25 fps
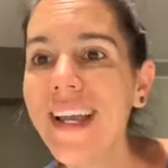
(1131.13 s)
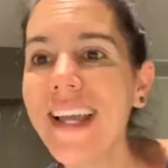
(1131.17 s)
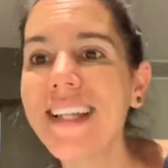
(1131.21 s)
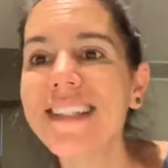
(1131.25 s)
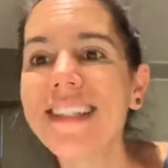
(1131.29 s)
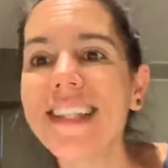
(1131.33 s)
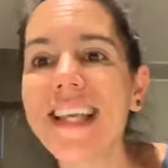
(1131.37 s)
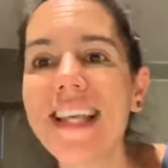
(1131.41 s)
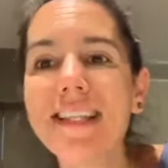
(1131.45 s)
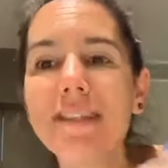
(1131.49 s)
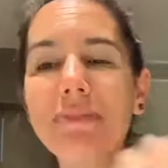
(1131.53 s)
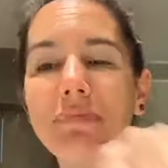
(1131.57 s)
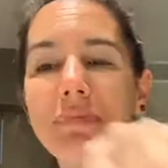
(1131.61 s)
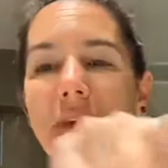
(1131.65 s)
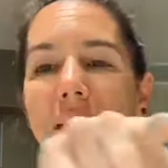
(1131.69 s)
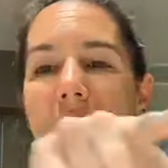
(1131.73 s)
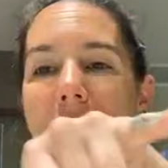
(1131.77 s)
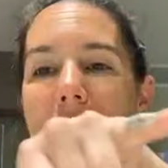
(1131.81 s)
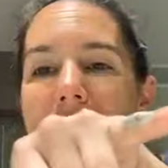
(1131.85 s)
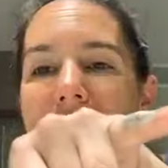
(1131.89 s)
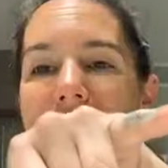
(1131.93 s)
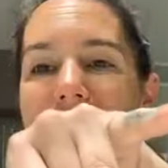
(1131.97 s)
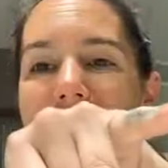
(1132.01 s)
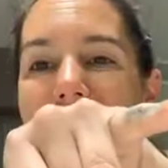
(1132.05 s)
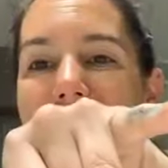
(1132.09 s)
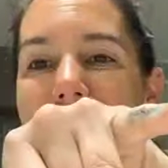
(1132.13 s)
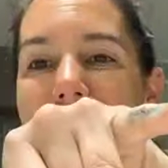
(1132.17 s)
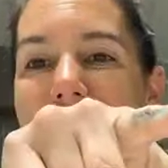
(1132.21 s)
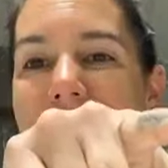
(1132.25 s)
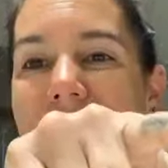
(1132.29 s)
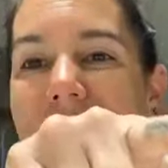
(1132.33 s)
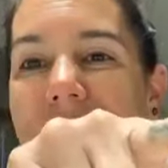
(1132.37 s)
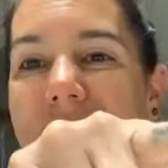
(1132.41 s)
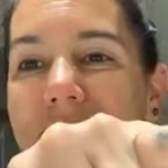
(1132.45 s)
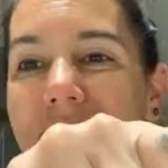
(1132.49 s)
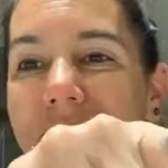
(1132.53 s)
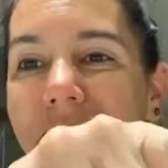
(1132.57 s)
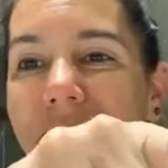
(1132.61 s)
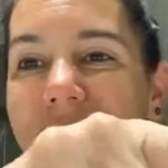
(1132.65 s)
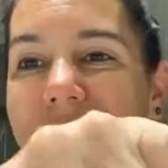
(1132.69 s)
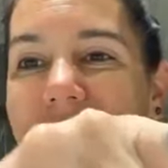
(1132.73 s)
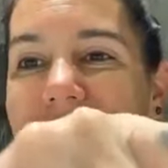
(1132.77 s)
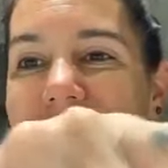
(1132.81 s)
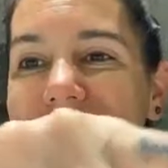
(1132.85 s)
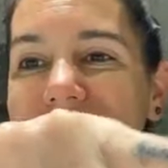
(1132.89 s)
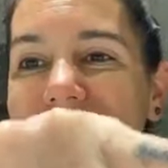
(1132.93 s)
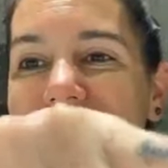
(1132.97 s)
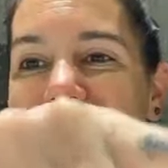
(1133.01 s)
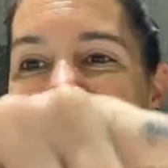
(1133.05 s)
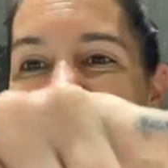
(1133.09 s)
It says promise for Pinky
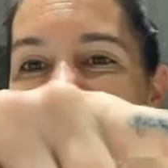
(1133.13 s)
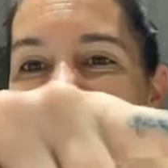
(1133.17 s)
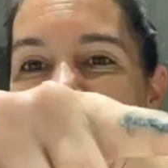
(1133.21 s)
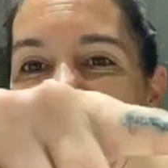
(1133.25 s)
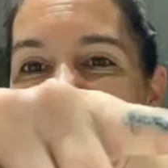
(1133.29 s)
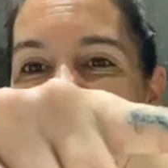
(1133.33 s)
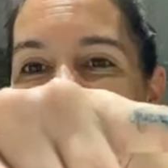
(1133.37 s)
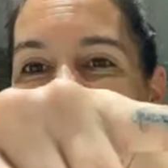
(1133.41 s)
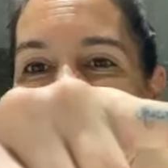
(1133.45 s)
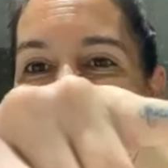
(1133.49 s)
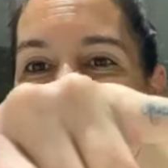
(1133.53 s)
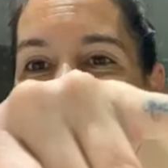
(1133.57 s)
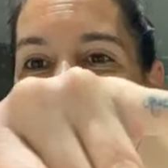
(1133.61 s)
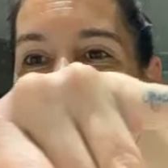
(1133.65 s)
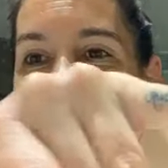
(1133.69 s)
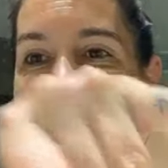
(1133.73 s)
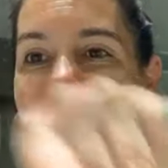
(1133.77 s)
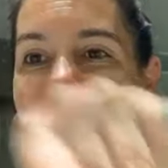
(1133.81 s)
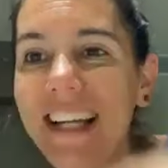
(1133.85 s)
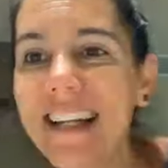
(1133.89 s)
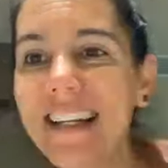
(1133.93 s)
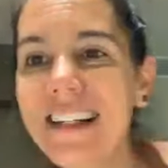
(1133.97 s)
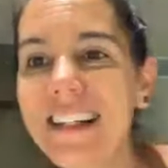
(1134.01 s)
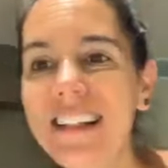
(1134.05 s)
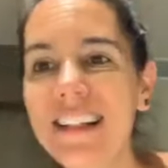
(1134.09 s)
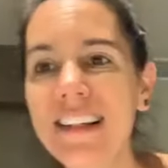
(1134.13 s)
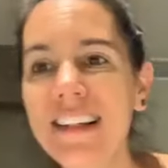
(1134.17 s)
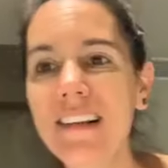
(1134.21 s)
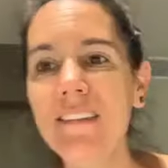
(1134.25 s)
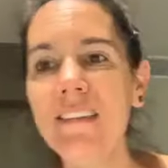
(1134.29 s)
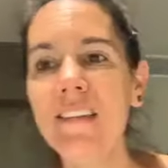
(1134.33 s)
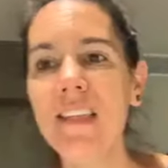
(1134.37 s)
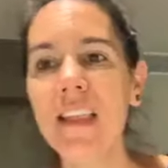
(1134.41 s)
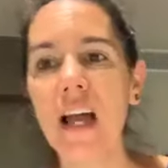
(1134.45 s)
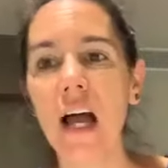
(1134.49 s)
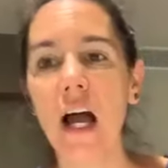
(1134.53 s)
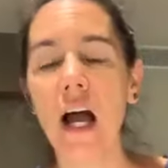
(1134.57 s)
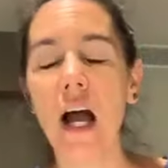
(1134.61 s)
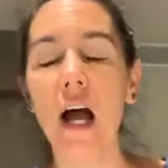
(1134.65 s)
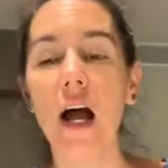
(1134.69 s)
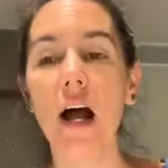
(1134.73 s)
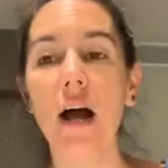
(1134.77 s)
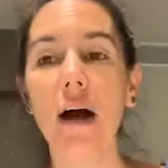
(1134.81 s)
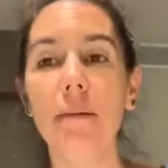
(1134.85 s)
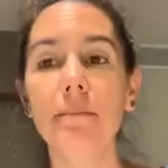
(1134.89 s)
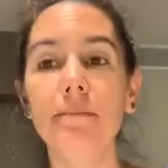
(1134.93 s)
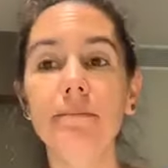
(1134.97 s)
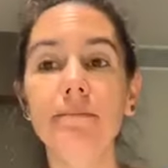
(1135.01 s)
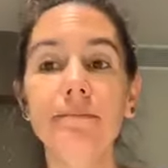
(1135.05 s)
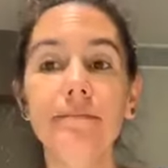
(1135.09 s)
Promise. That's right, Lily.
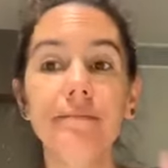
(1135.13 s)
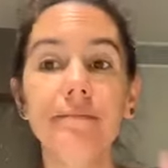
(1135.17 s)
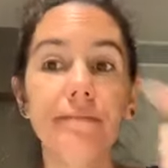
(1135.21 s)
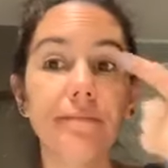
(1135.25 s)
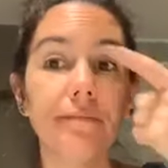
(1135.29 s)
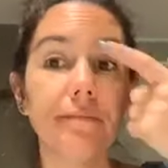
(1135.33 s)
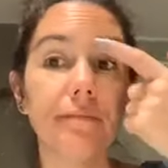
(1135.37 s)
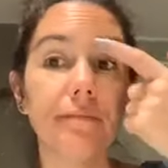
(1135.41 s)
Um,